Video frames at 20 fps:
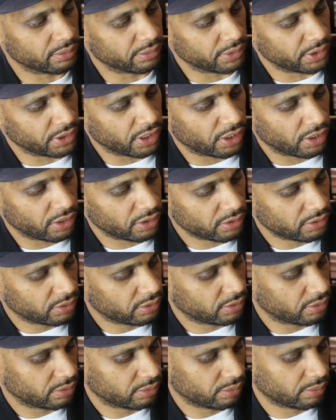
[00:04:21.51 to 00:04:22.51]
You know,
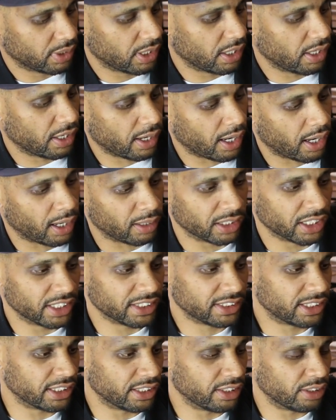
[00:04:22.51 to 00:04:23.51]
I
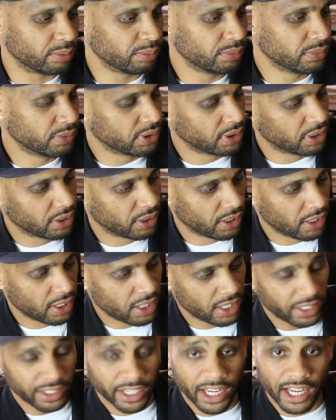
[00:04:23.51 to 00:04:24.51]
listed them.
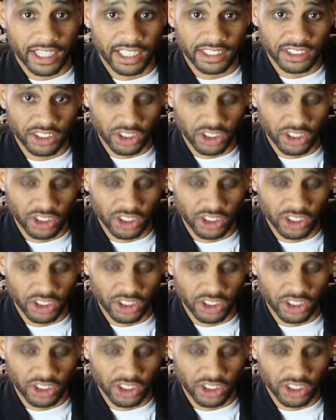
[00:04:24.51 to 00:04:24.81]
And now they